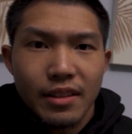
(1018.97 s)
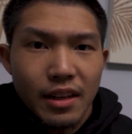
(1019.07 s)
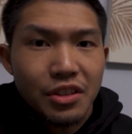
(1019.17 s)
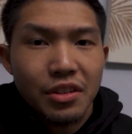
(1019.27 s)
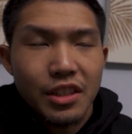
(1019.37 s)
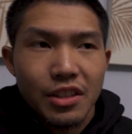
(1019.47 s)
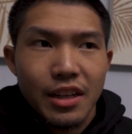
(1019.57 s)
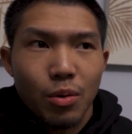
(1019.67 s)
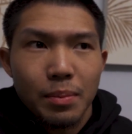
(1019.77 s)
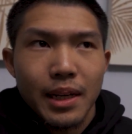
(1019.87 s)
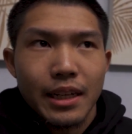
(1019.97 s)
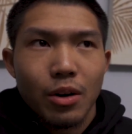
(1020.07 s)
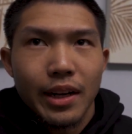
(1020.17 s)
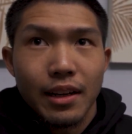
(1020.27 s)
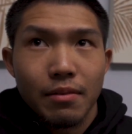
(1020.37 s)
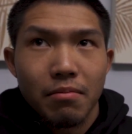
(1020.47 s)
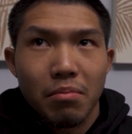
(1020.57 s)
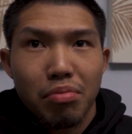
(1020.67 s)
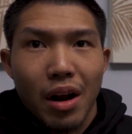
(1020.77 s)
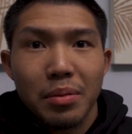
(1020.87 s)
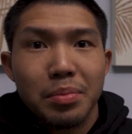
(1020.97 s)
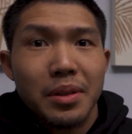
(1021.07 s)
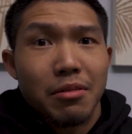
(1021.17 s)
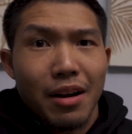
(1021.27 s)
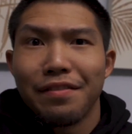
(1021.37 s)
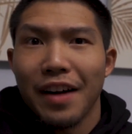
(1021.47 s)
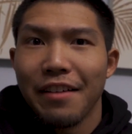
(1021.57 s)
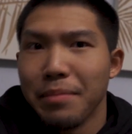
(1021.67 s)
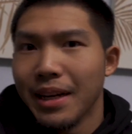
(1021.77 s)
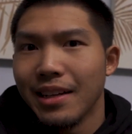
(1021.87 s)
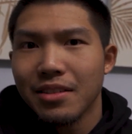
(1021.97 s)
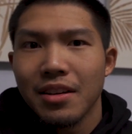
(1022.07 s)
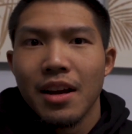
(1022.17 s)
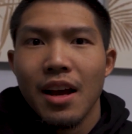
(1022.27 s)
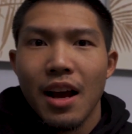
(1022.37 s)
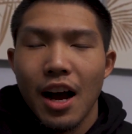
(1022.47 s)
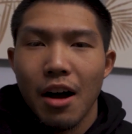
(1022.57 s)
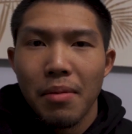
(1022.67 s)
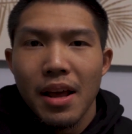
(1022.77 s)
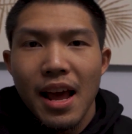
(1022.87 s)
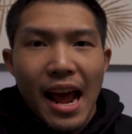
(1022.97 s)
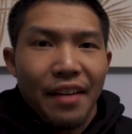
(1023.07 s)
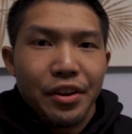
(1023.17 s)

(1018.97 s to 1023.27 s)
essentially just get a website going in probably around 5 minutes. And